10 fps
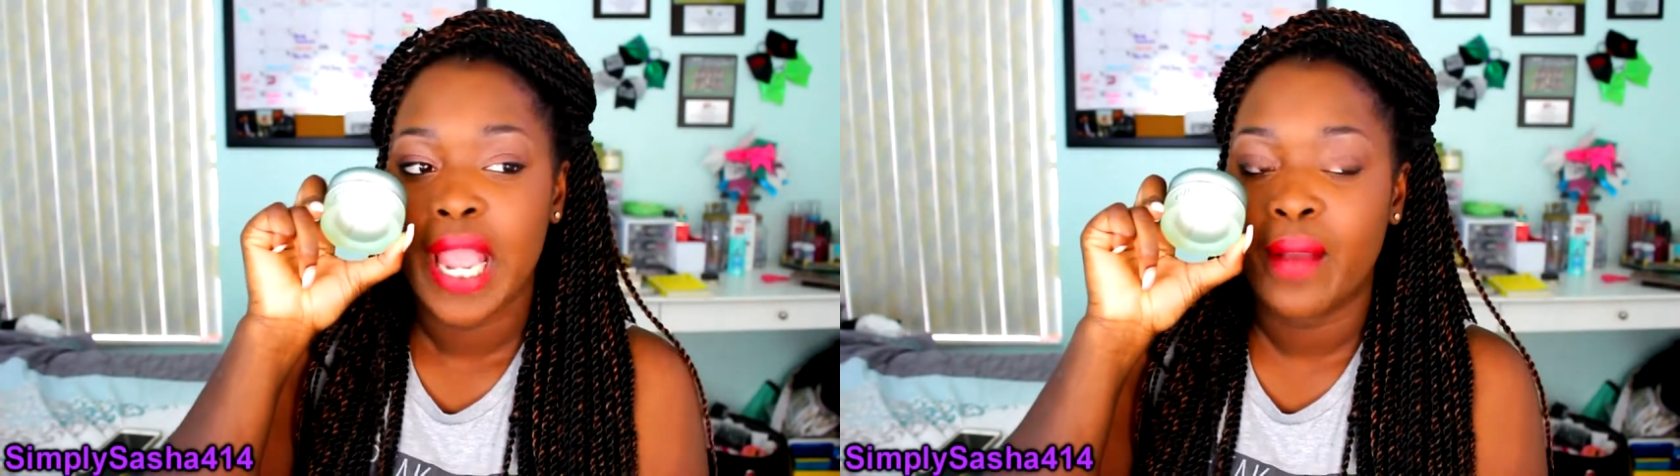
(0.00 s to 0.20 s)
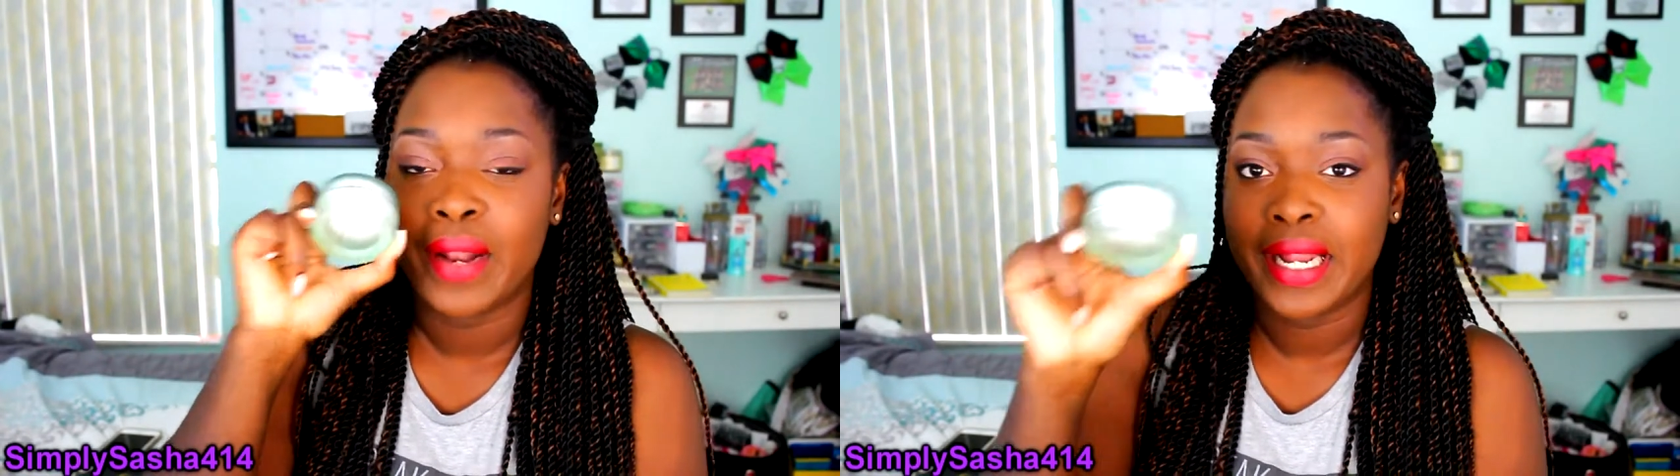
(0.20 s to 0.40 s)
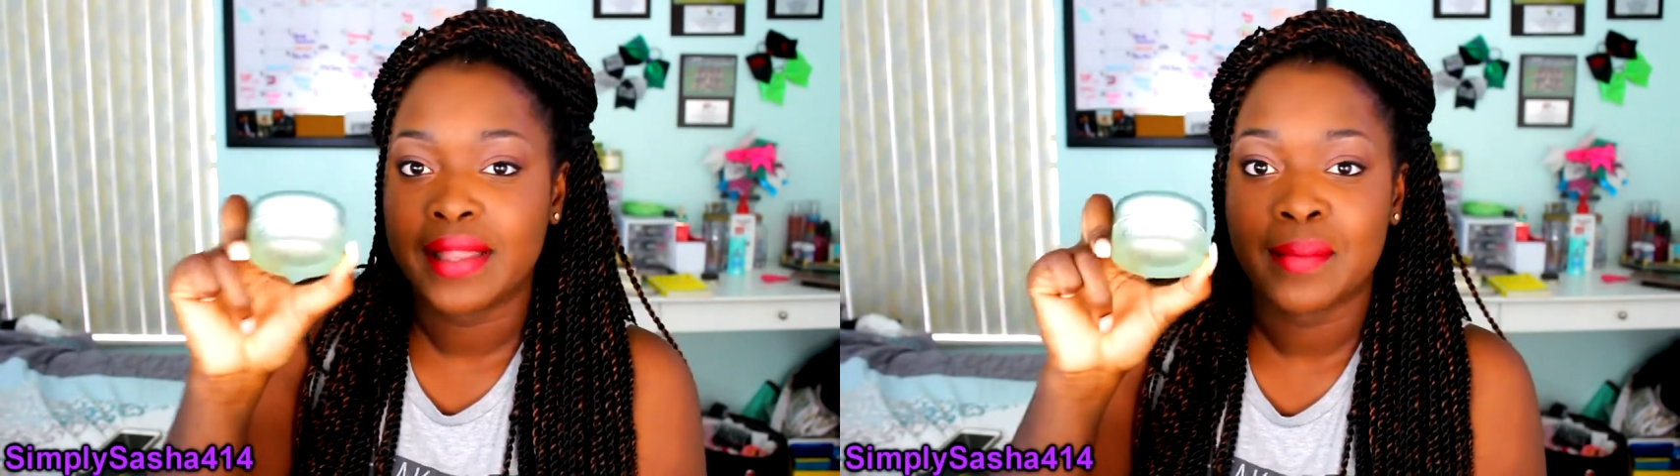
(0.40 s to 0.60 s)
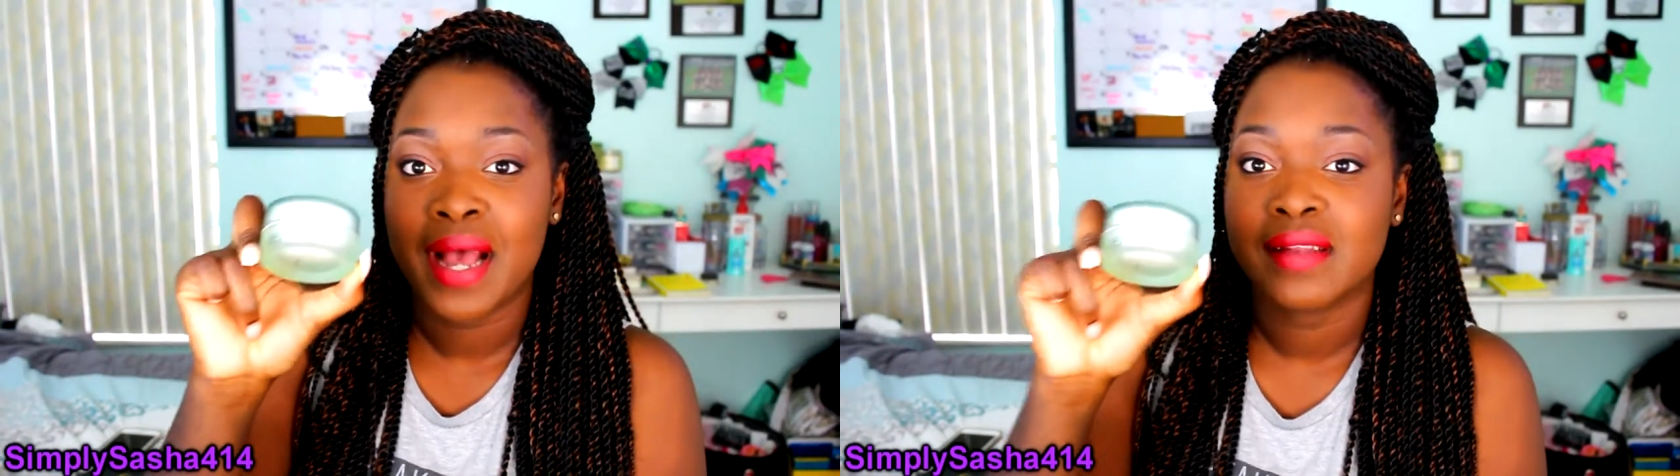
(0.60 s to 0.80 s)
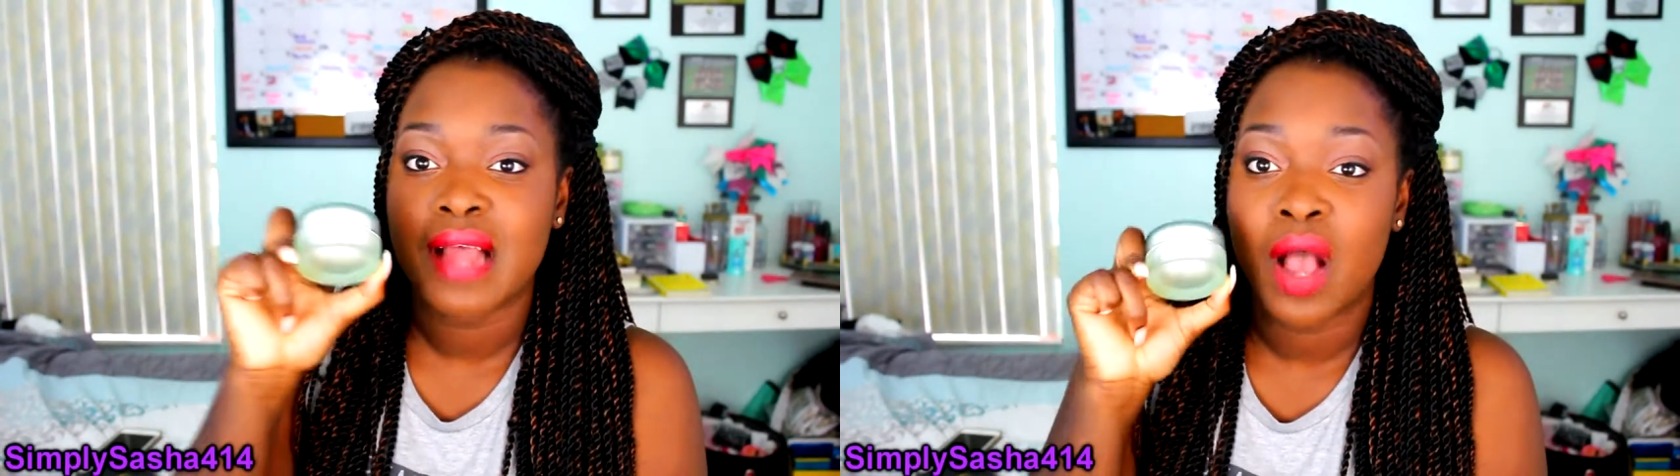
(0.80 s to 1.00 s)
And when I get the
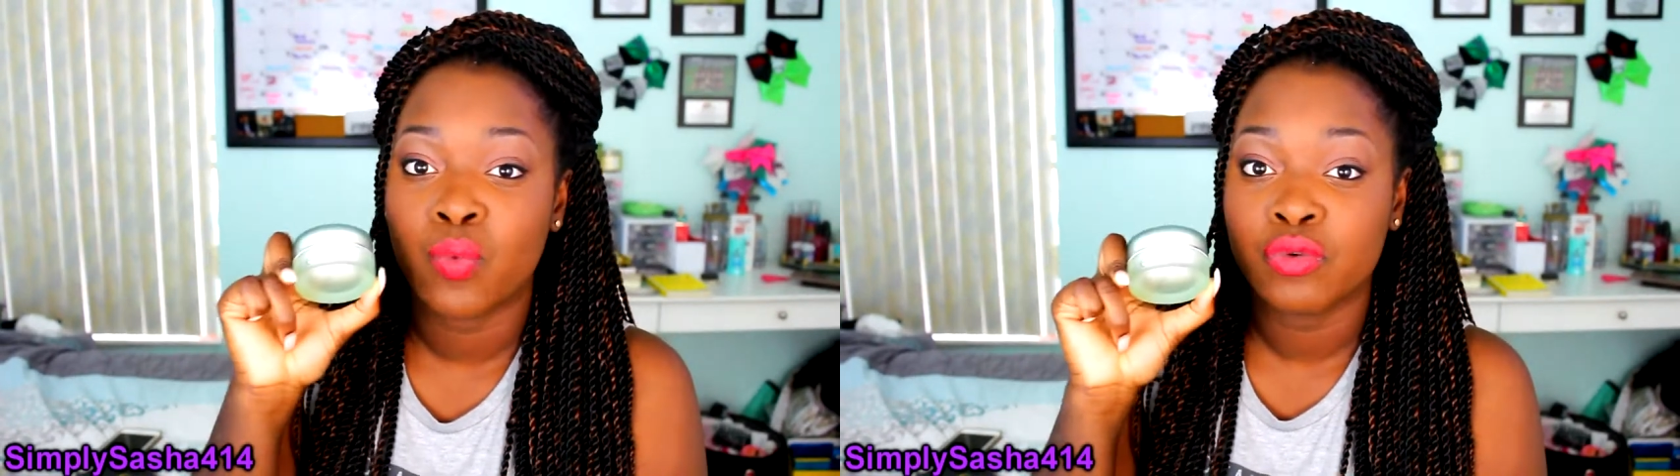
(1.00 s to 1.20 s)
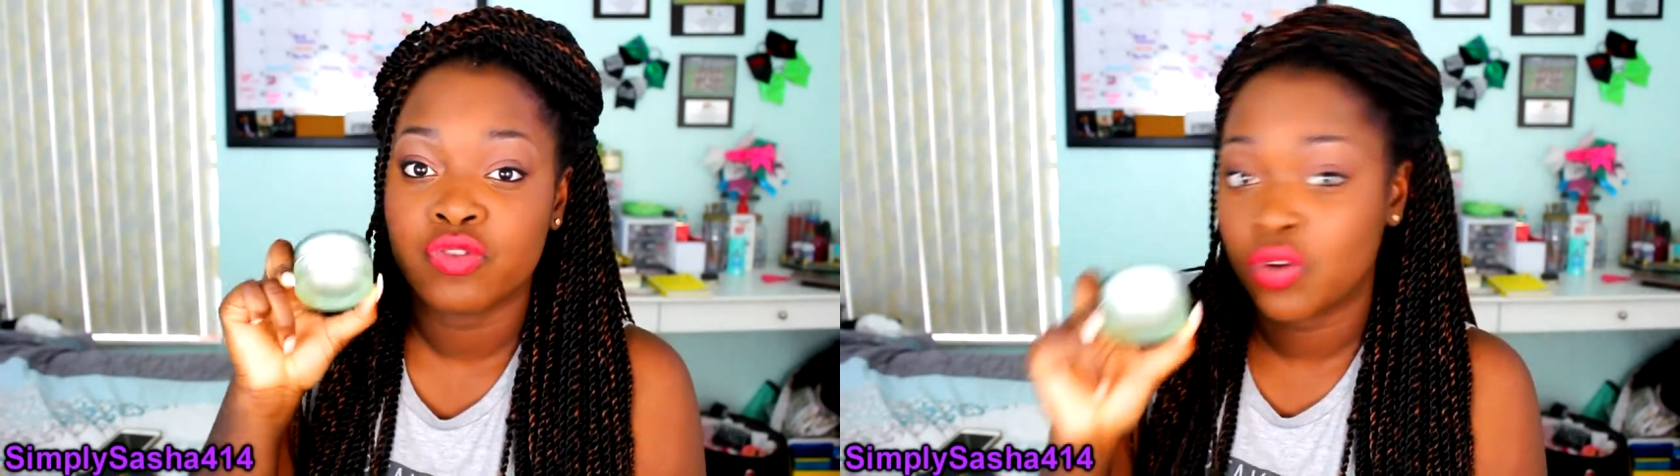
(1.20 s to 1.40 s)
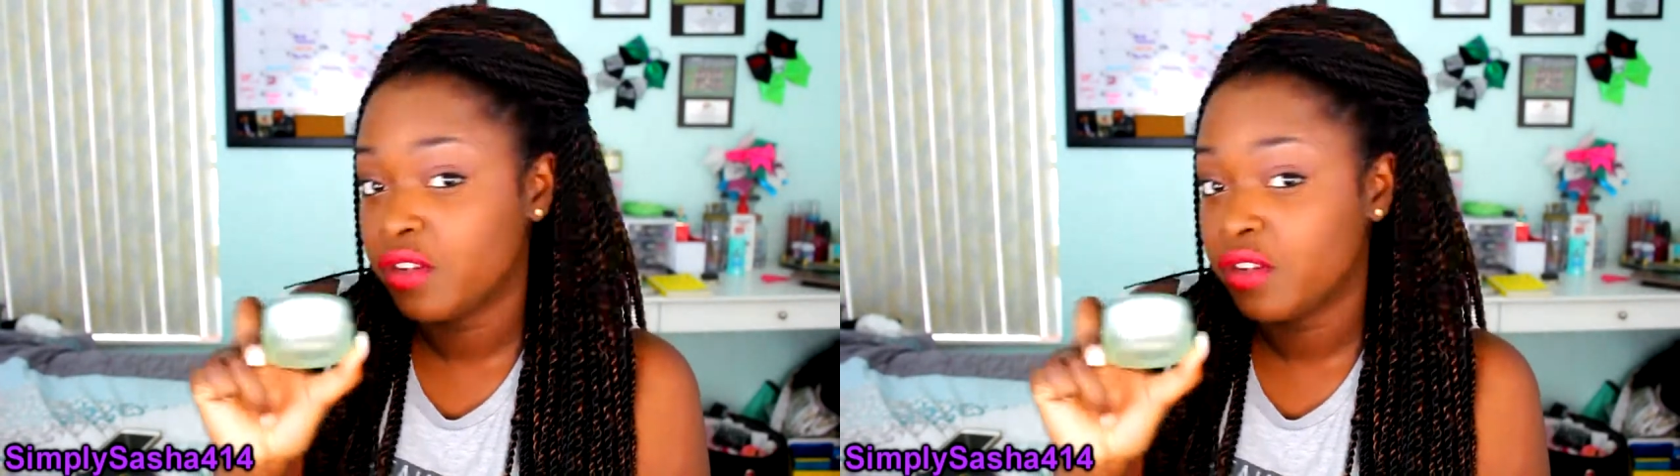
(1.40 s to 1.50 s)
mask, I will show